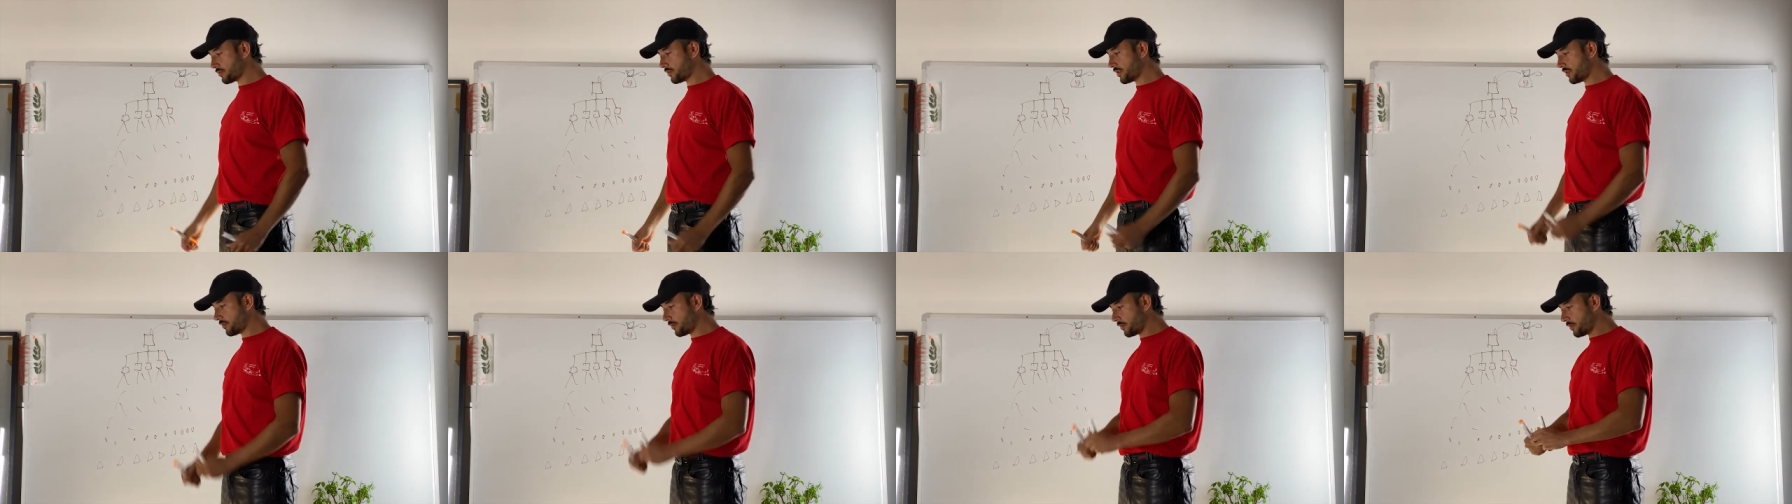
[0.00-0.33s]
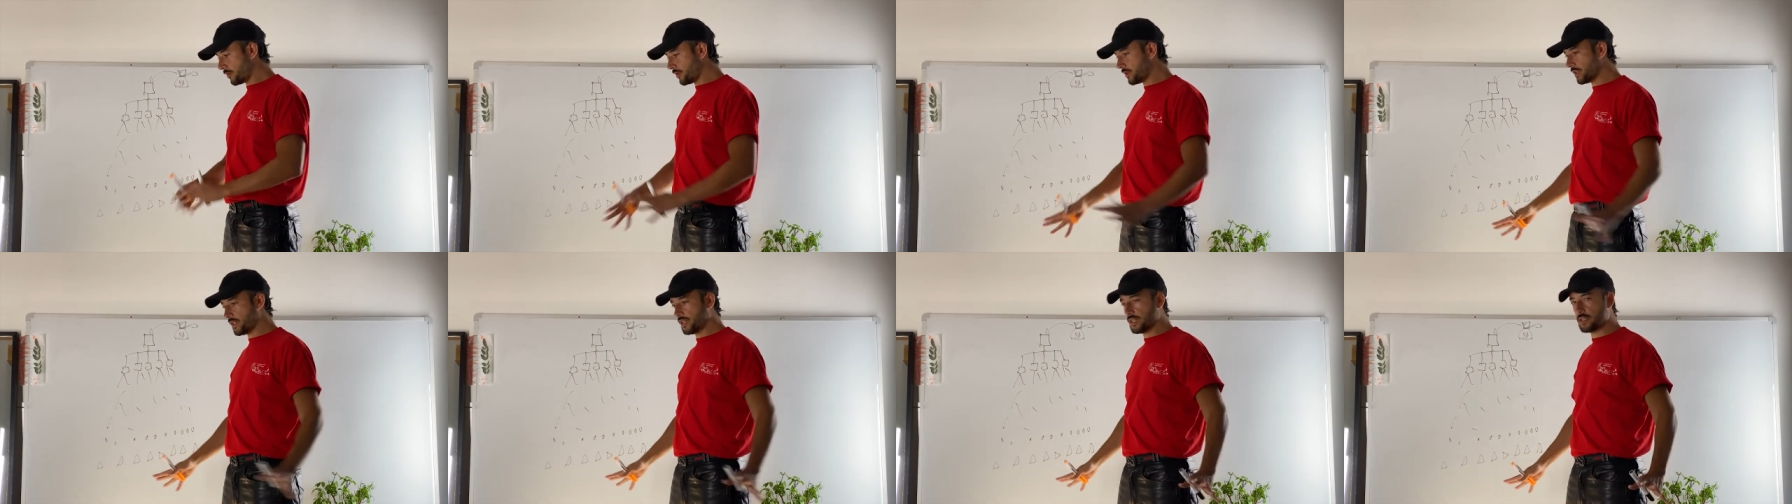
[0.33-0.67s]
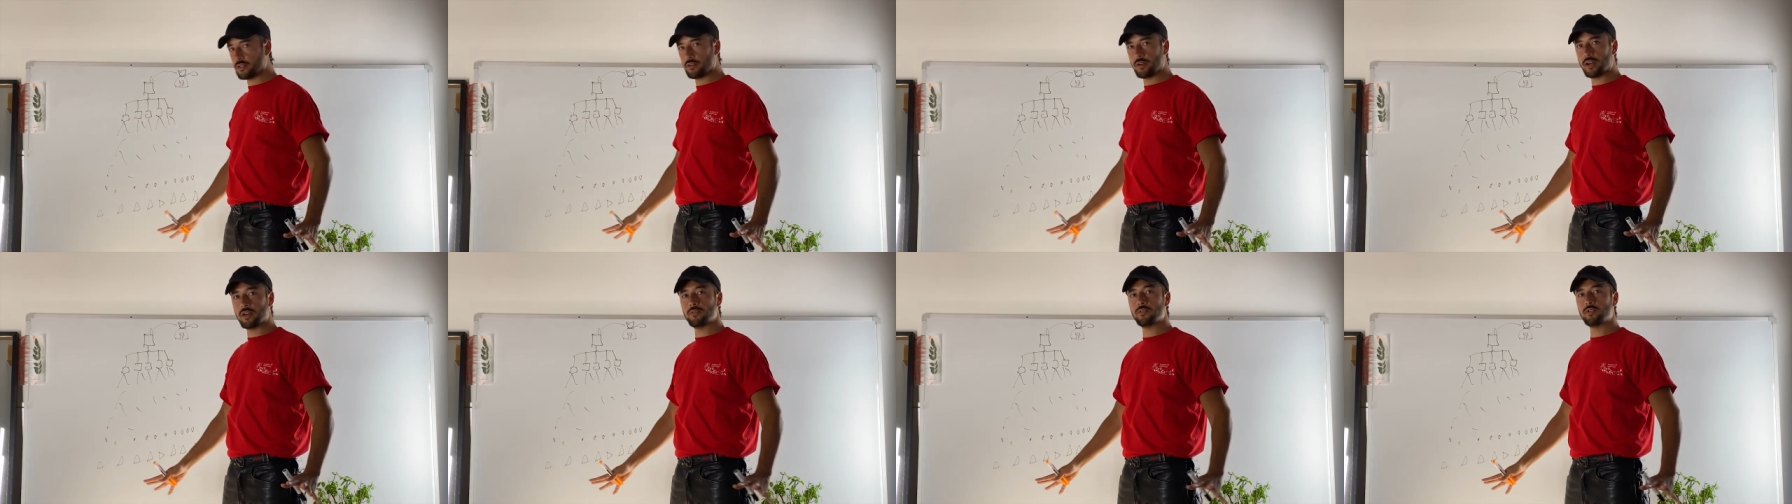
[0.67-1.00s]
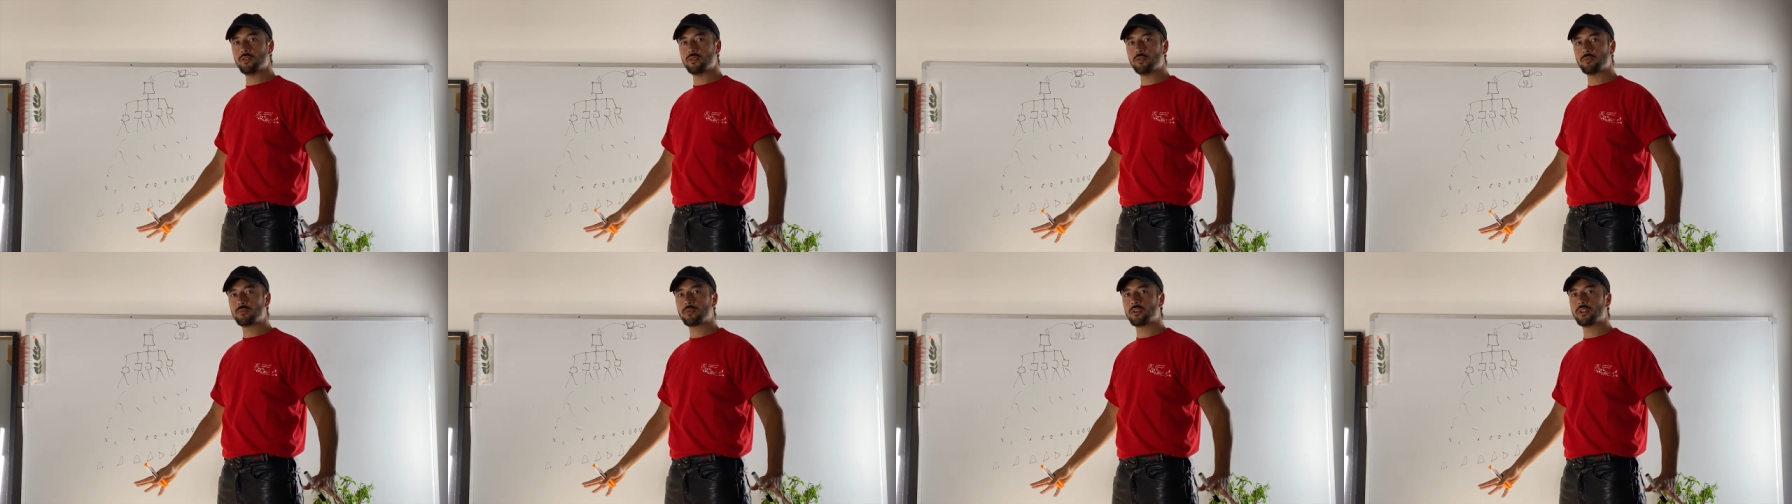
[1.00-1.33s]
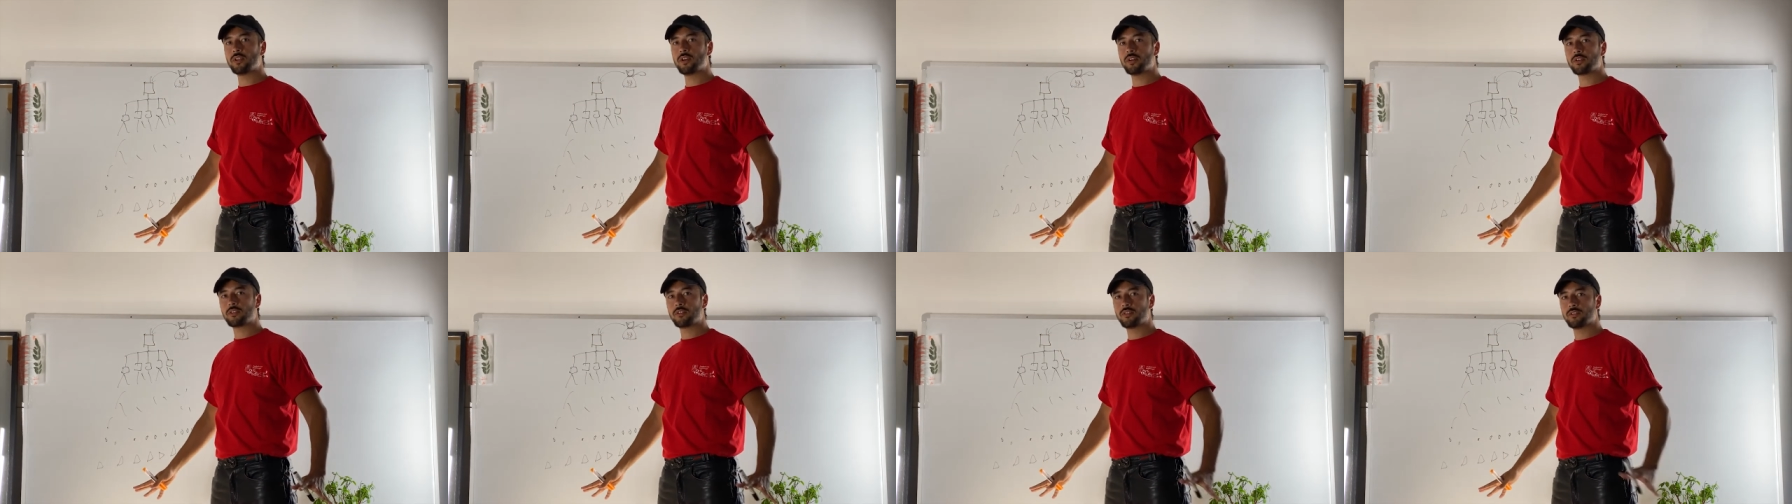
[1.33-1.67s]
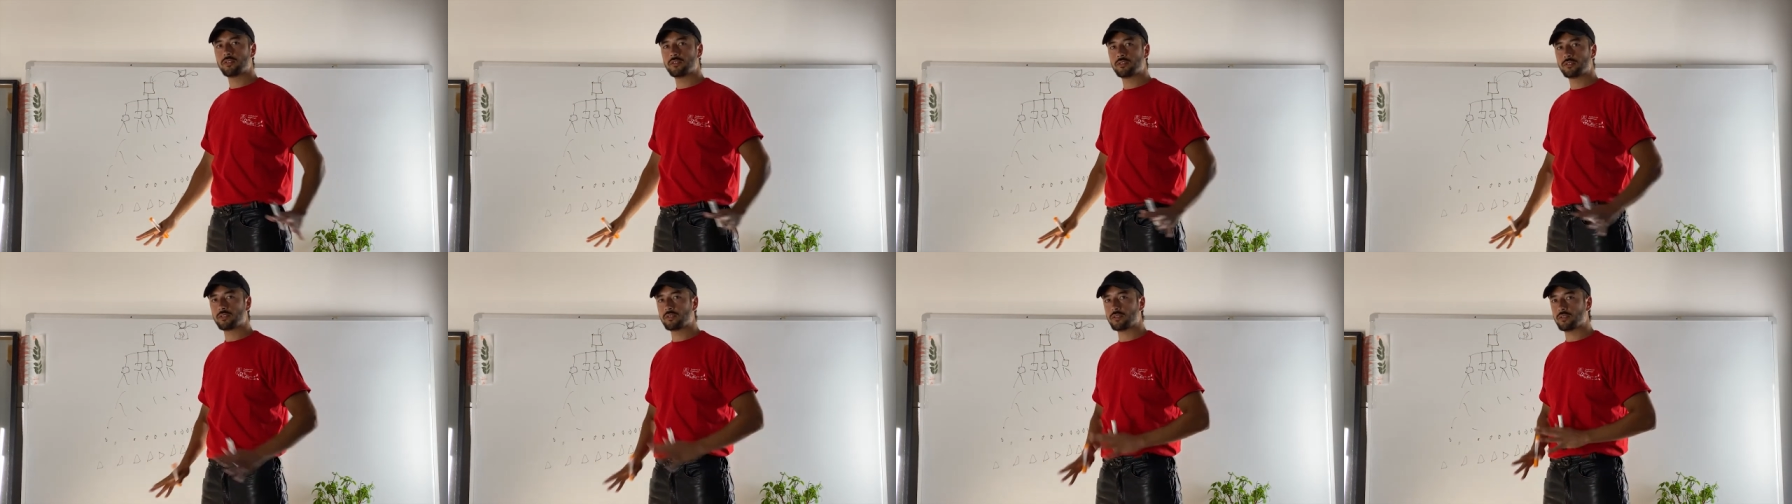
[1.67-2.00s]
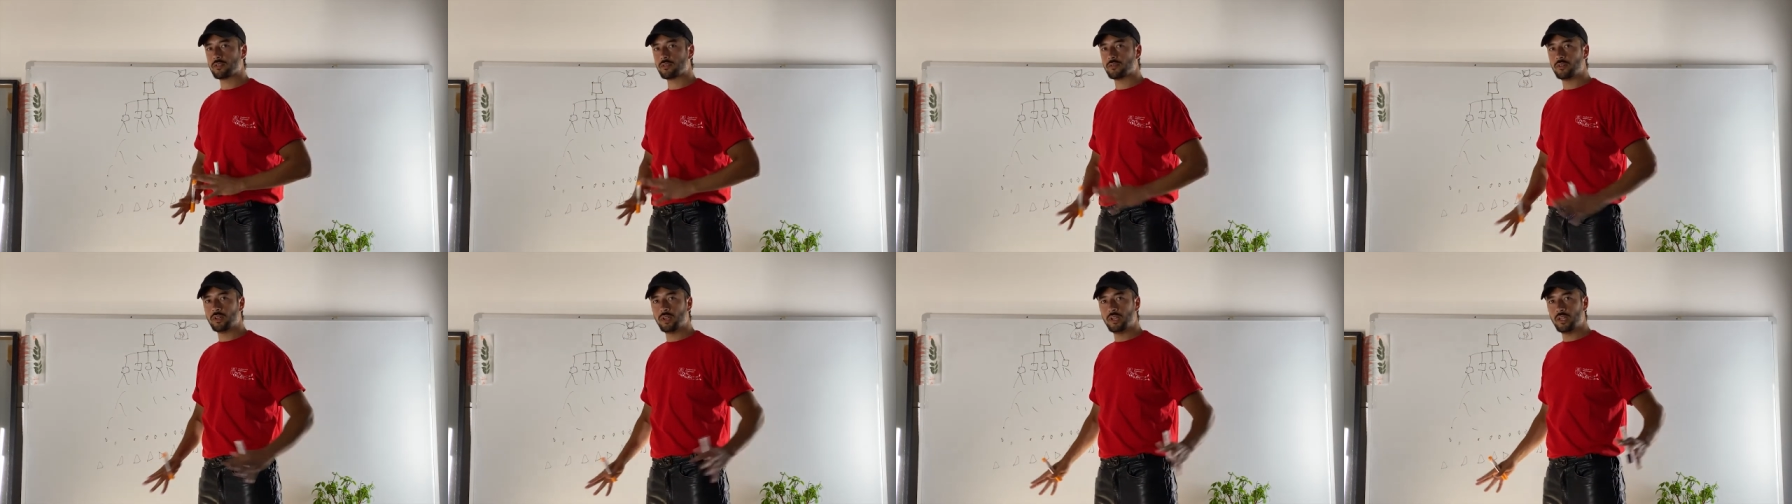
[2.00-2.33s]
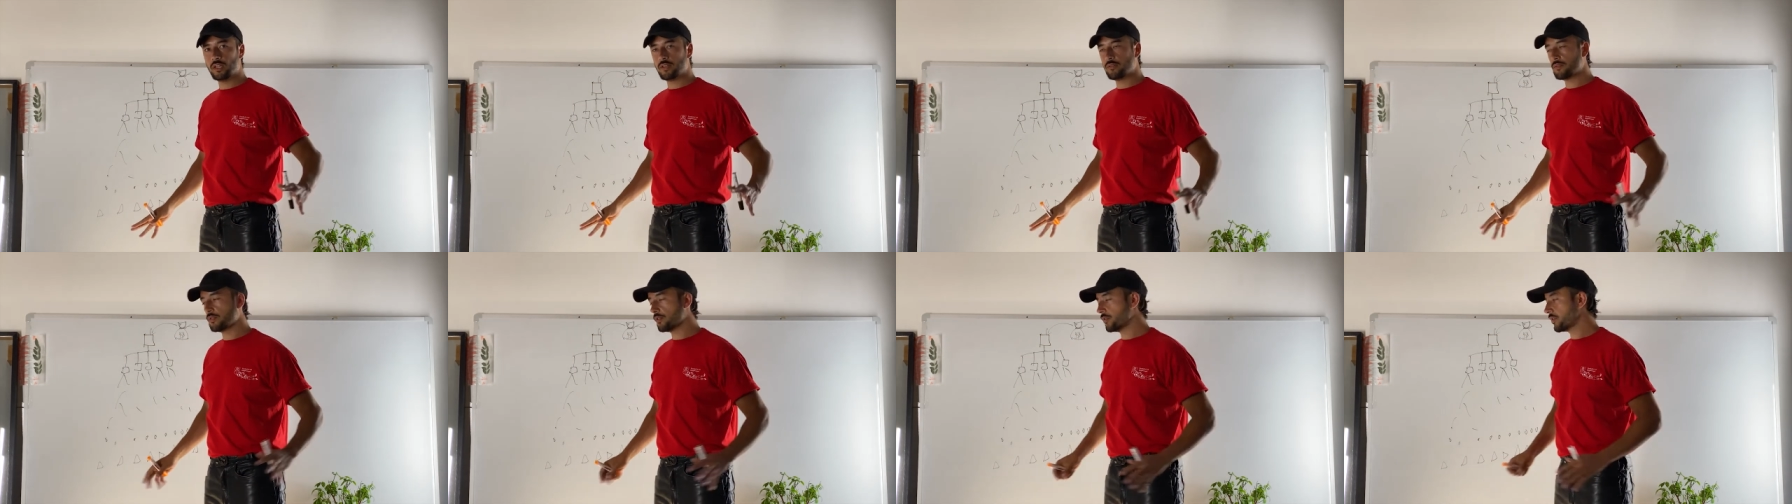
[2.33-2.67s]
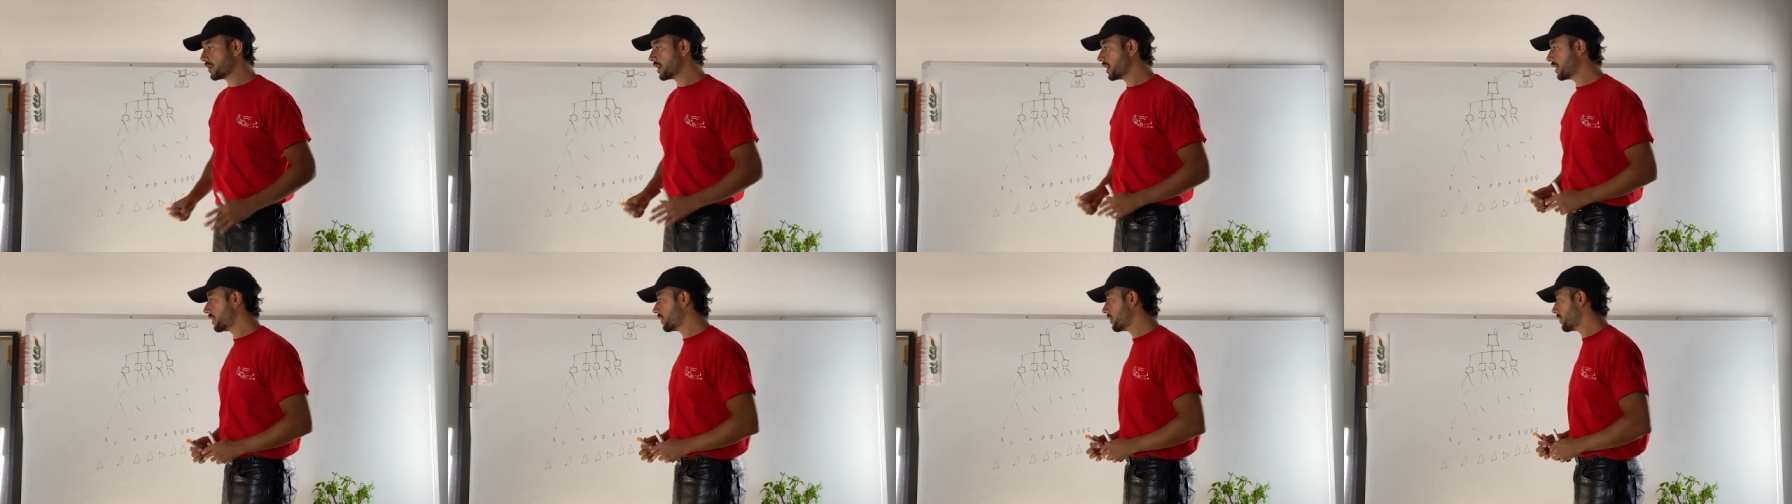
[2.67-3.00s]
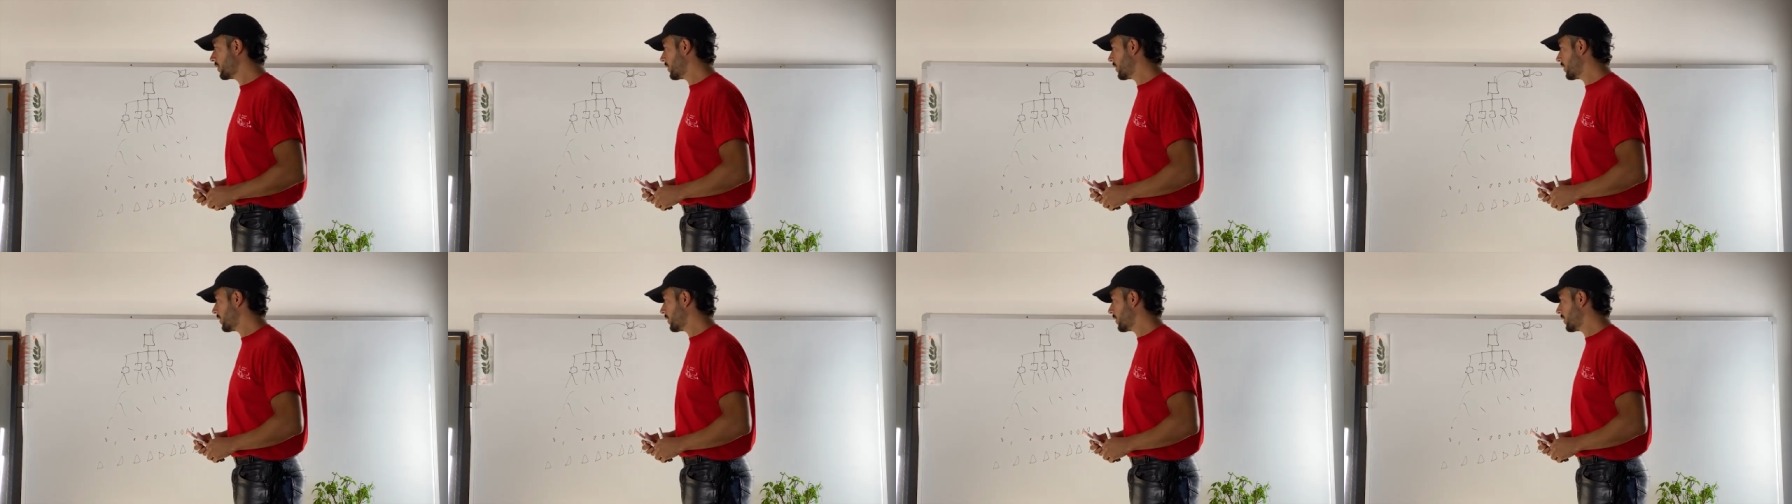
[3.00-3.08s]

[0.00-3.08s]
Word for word: to everyone and you have a new product. So if you look at,